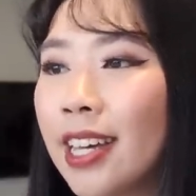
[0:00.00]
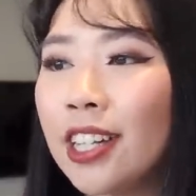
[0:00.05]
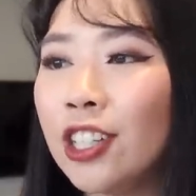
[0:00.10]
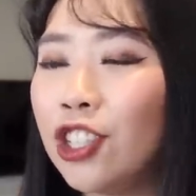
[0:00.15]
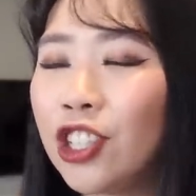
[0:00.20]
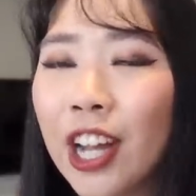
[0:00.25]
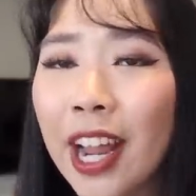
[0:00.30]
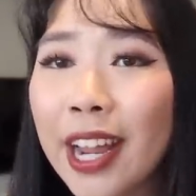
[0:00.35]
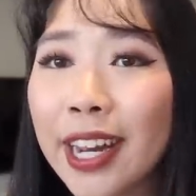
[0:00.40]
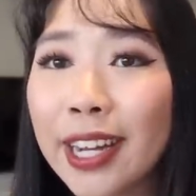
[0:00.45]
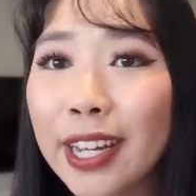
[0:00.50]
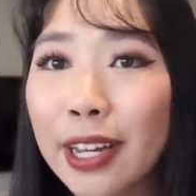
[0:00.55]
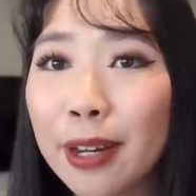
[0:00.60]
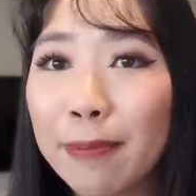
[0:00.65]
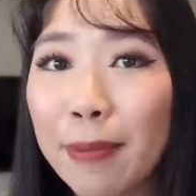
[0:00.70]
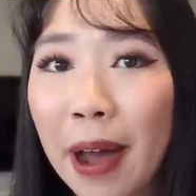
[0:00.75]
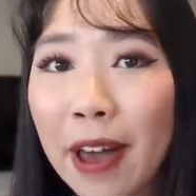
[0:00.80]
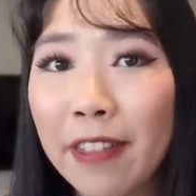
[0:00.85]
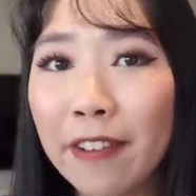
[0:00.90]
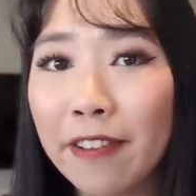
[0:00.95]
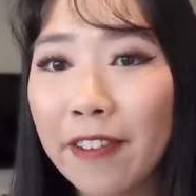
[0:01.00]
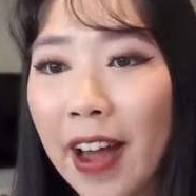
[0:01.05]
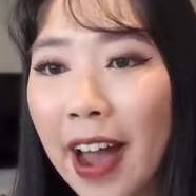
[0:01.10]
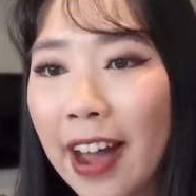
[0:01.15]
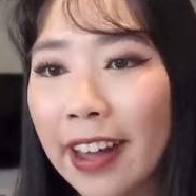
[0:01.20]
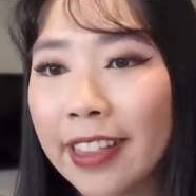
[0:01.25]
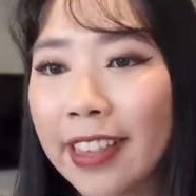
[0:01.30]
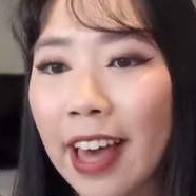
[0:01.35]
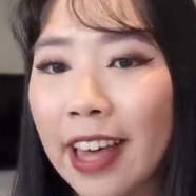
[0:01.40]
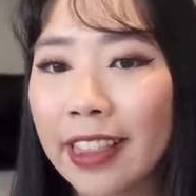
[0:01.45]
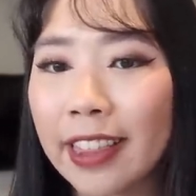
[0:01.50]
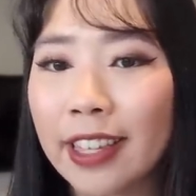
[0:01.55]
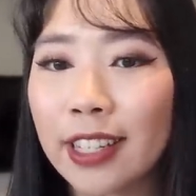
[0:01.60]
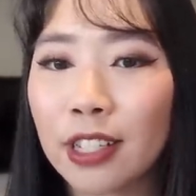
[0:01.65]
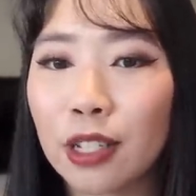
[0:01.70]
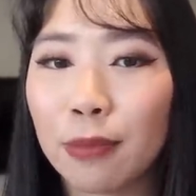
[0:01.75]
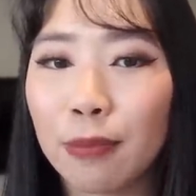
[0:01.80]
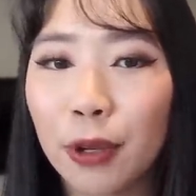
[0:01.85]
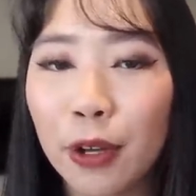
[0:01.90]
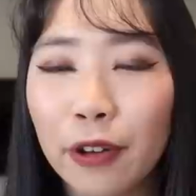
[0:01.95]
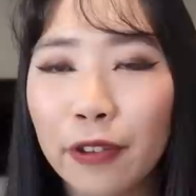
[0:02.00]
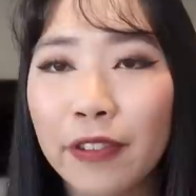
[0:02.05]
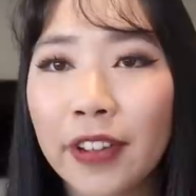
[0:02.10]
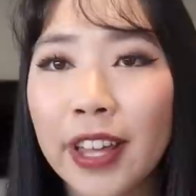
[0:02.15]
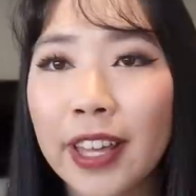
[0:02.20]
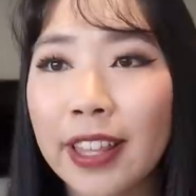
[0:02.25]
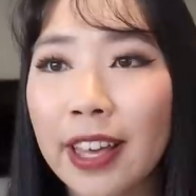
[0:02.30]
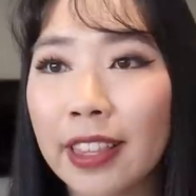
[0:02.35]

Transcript: jaded by the fact that this movie